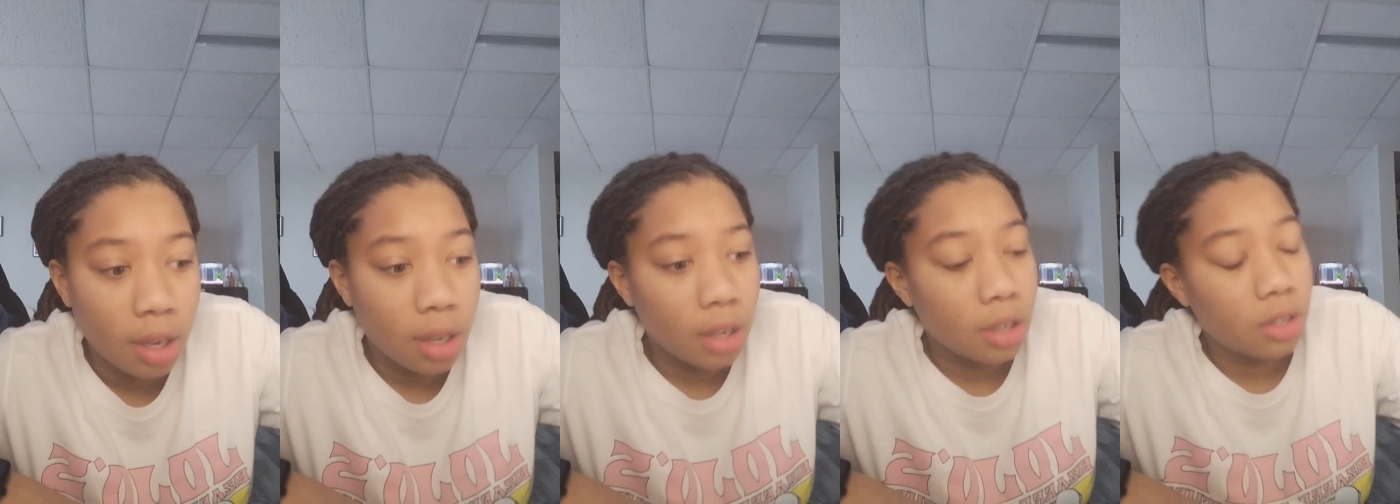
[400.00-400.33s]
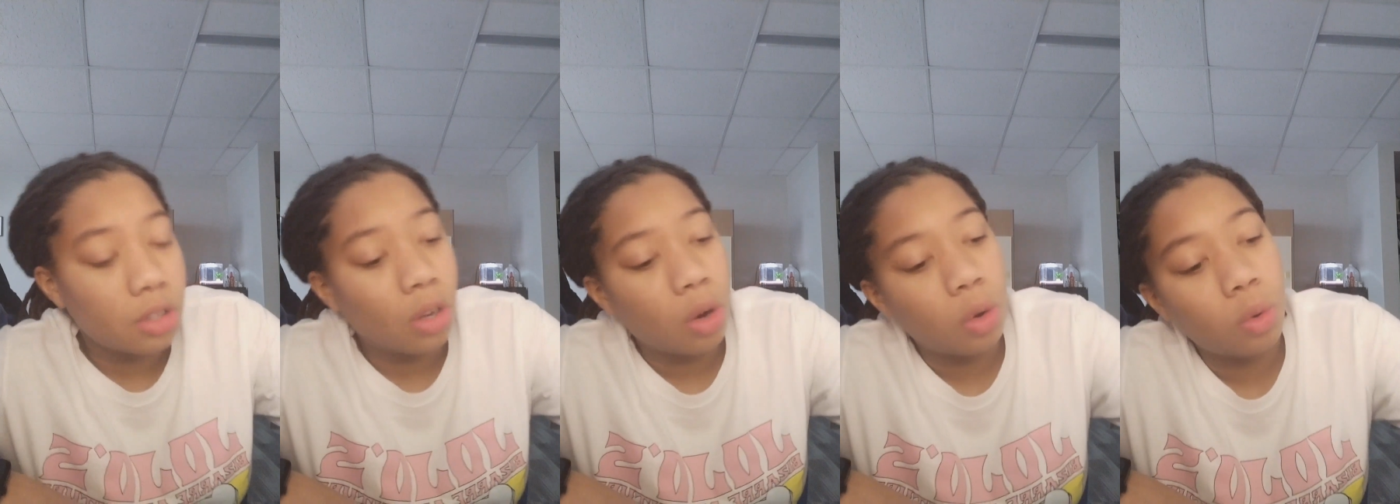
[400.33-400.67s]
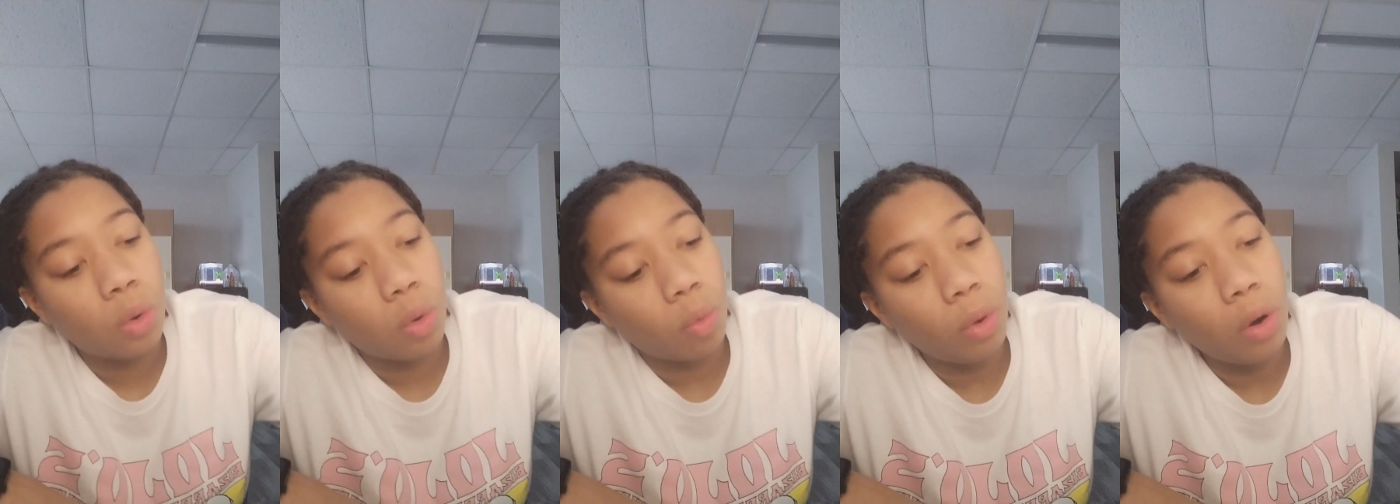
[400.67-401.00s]

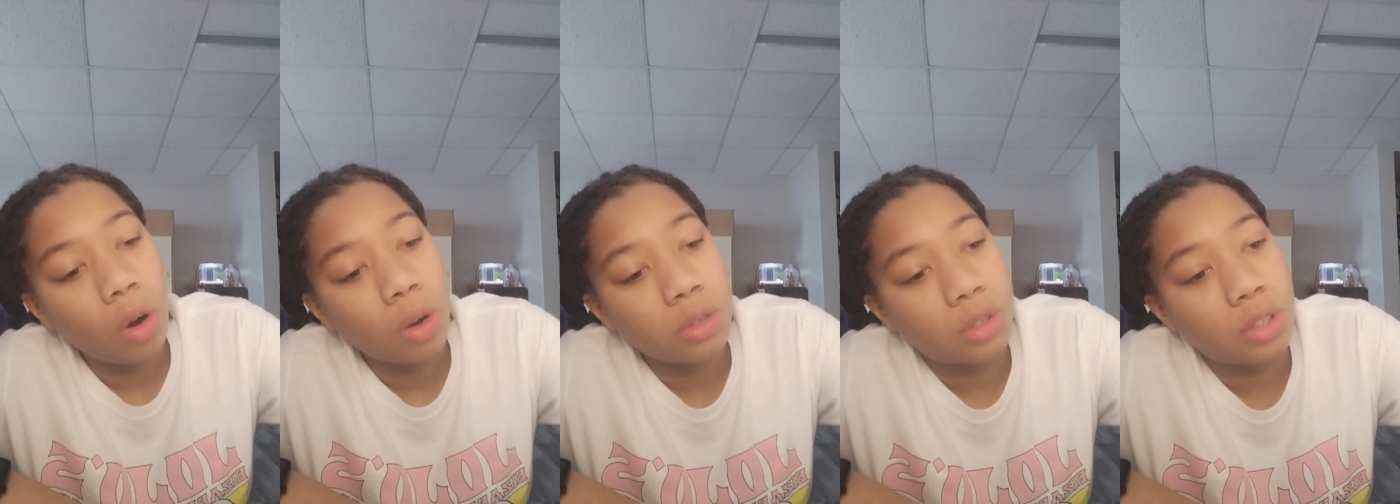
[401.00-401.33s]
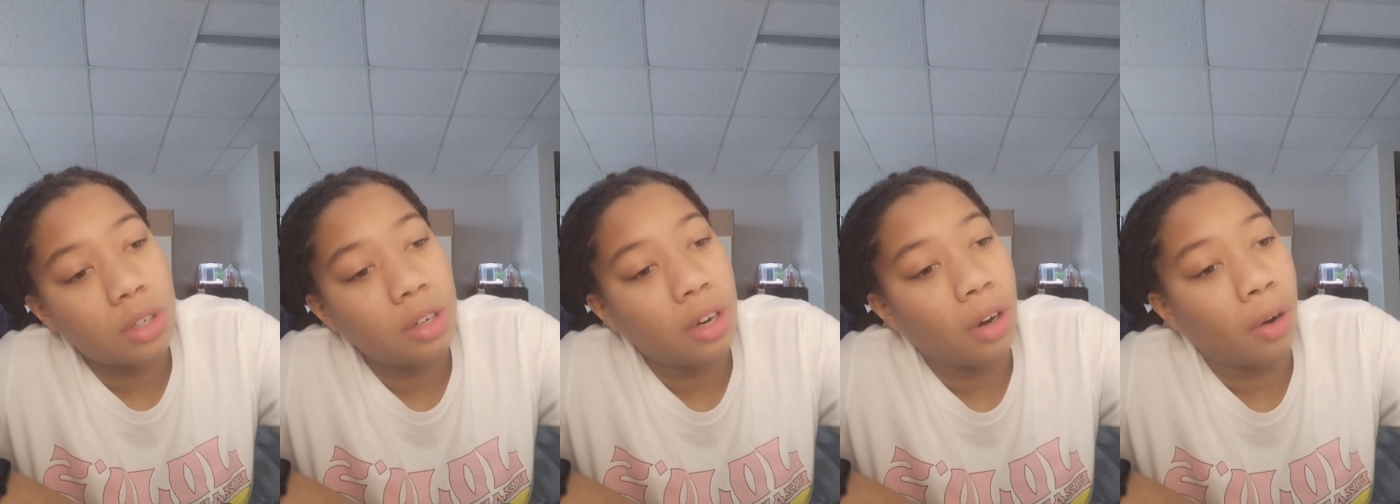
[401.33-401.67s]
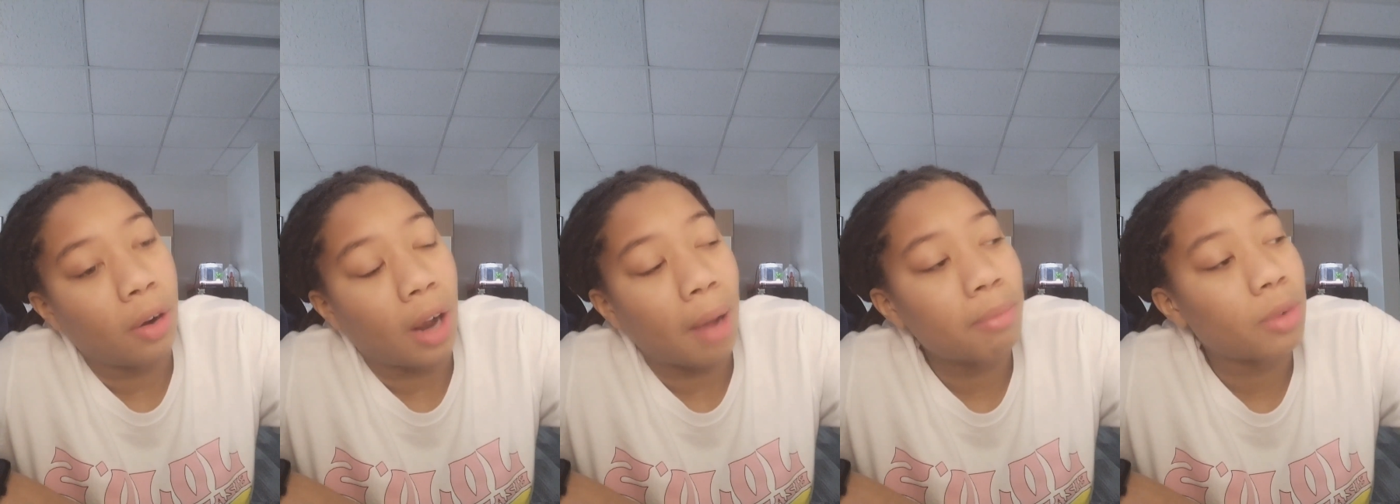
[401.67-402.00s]
So we're all sitting
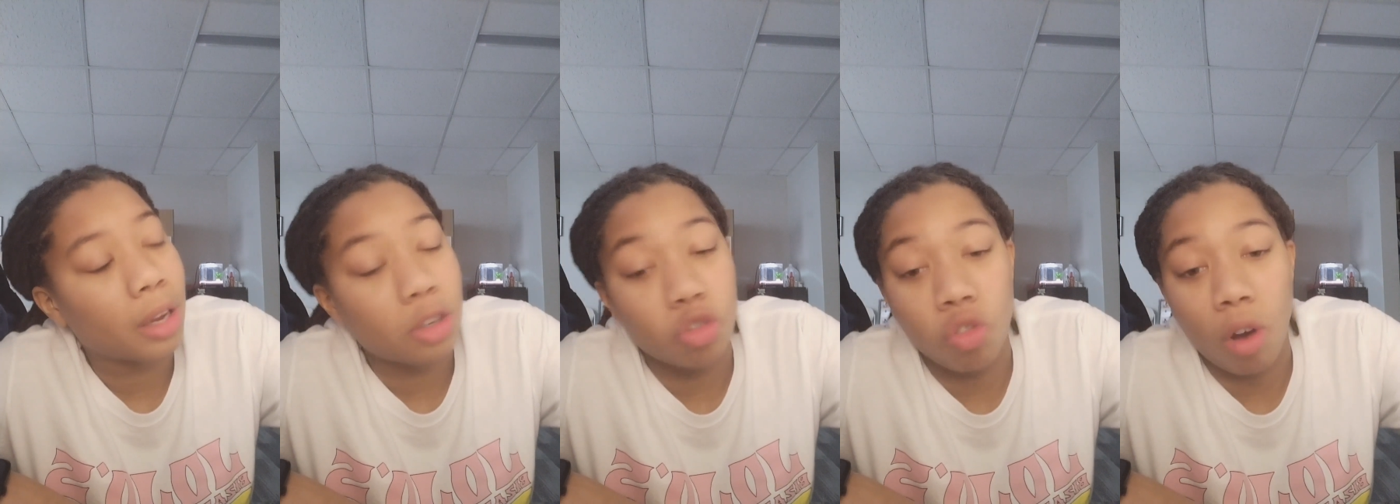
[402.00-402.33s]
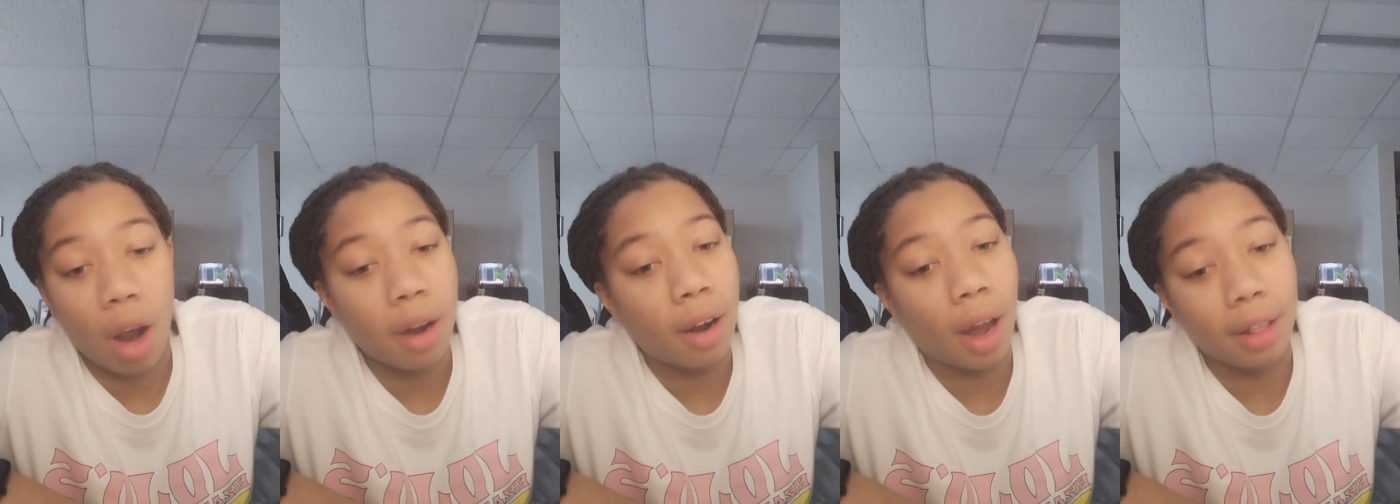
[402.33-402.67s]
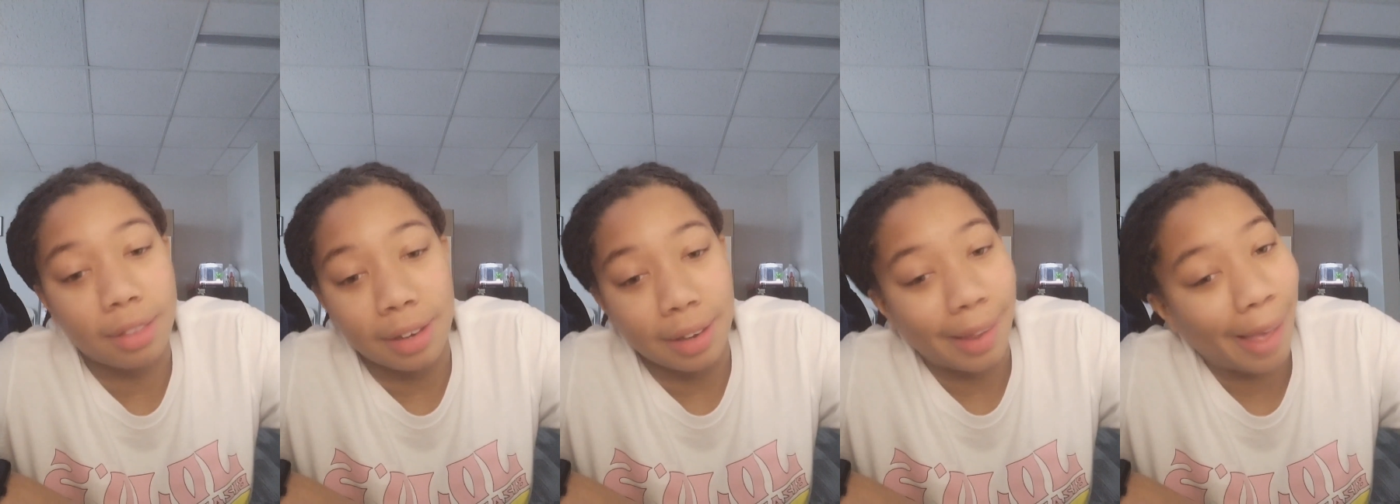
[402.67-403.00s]
there. I'm like trying not
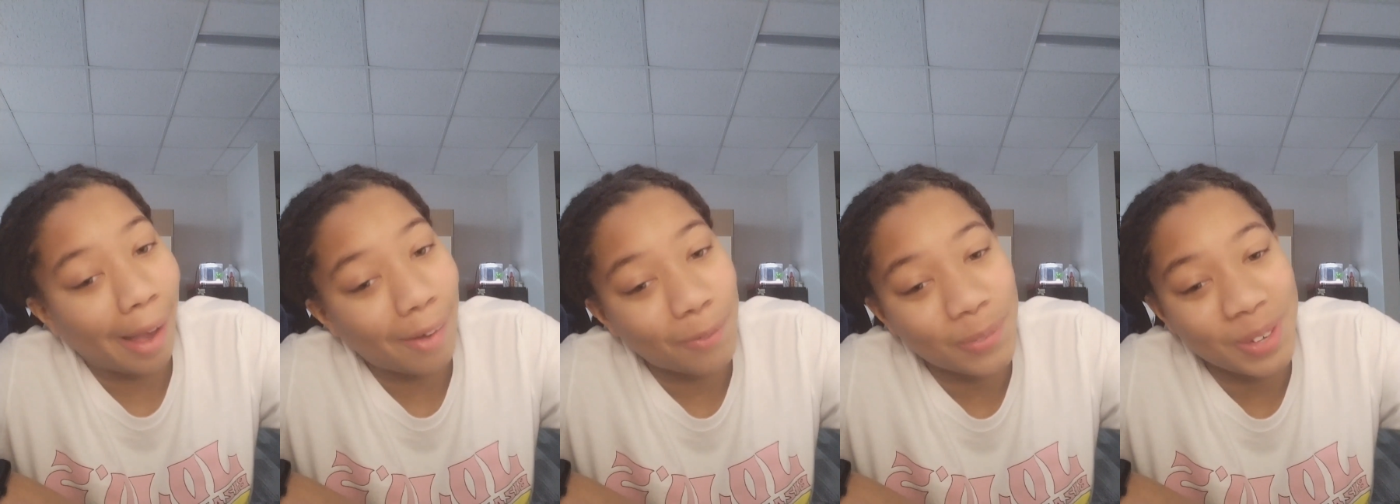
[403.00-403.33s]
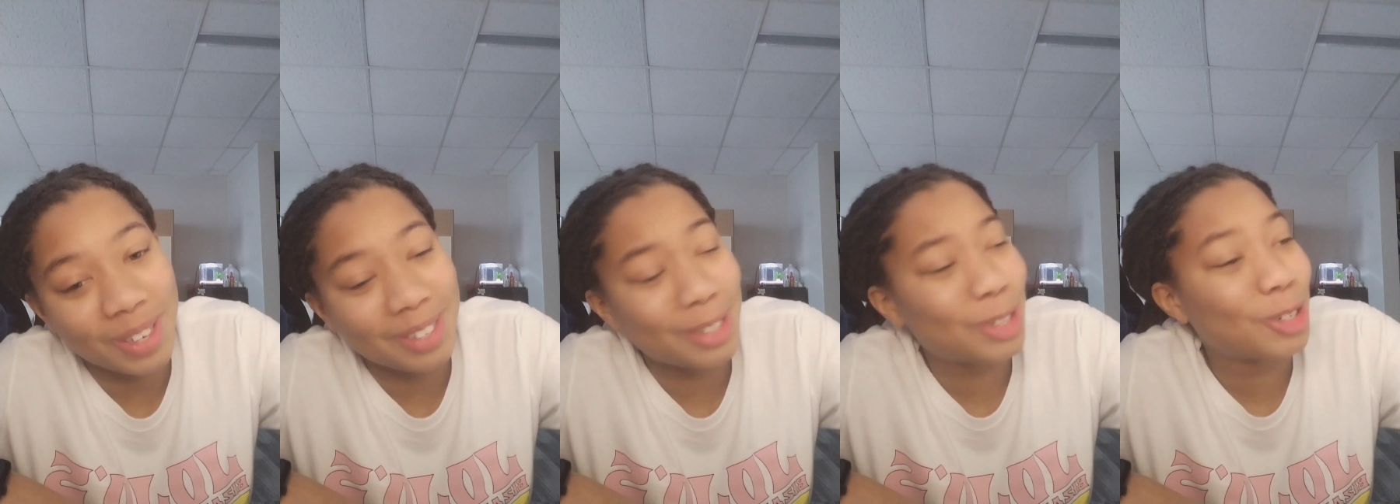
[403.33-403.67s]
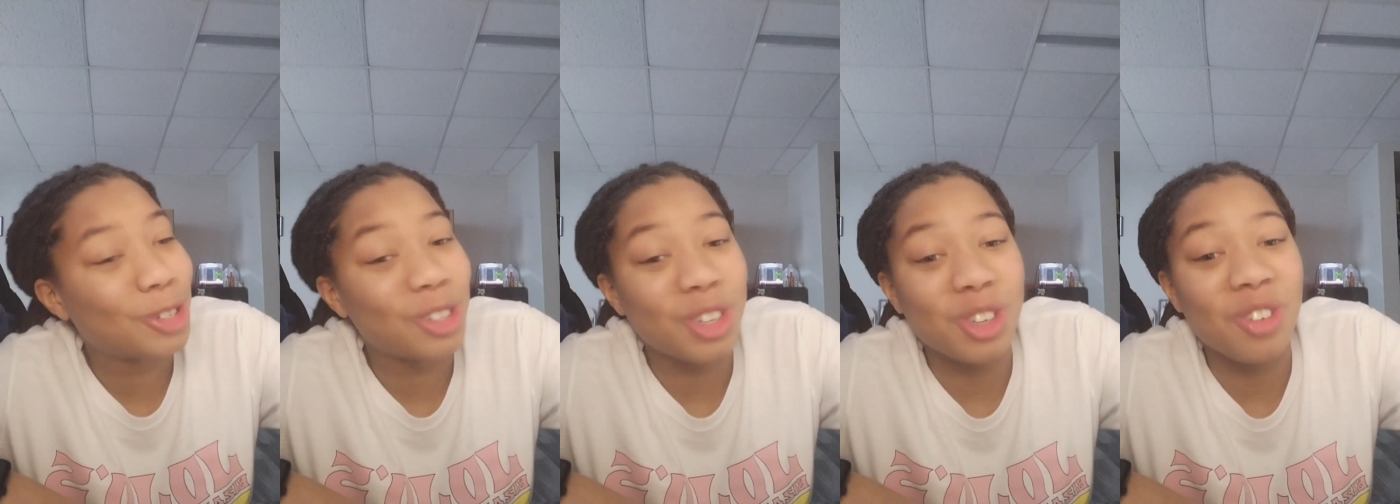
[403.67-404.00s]
to laugh because this
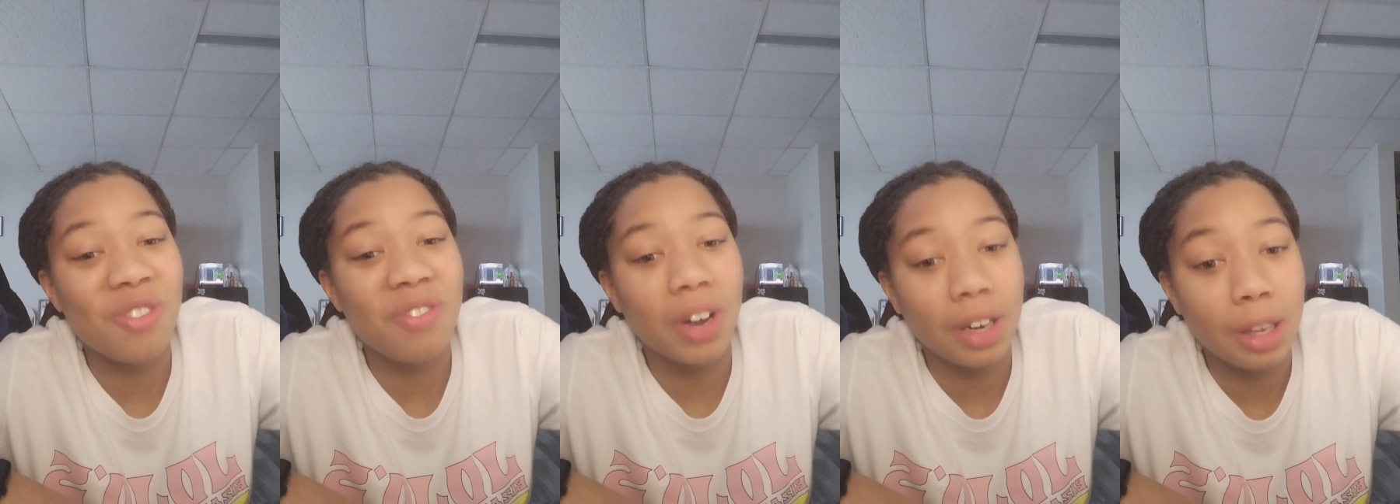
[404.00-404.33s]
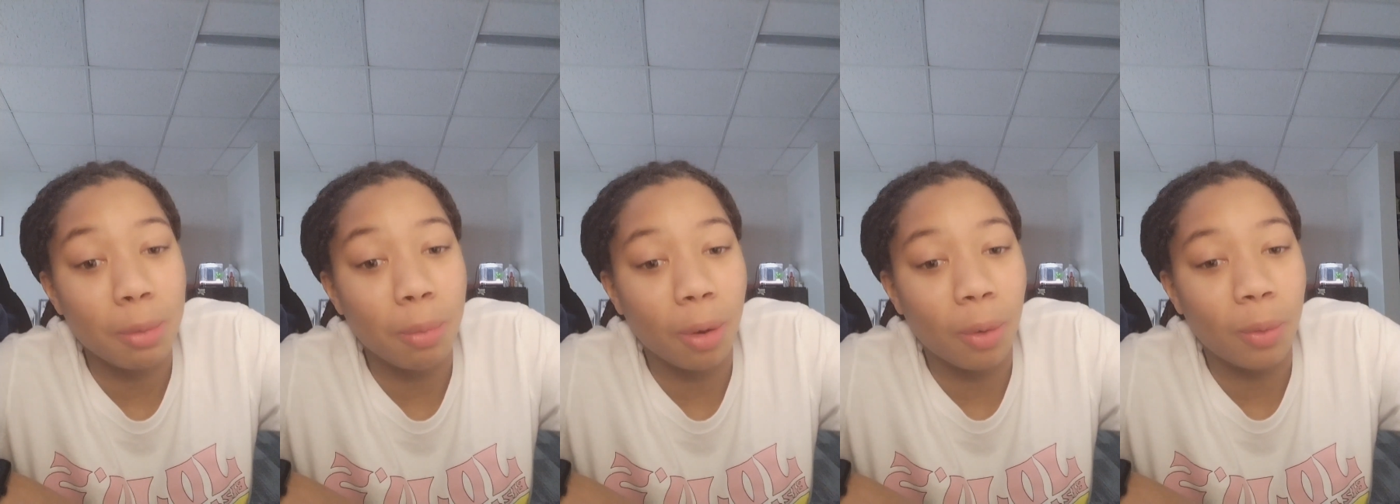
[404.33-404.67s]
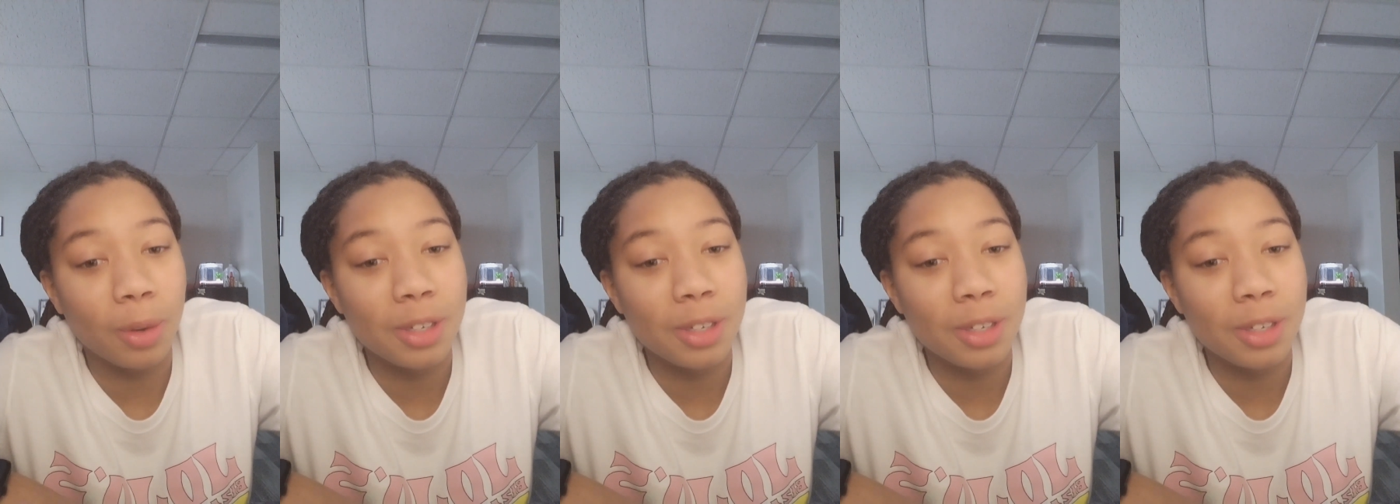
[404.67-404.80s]
shit is funny, bro.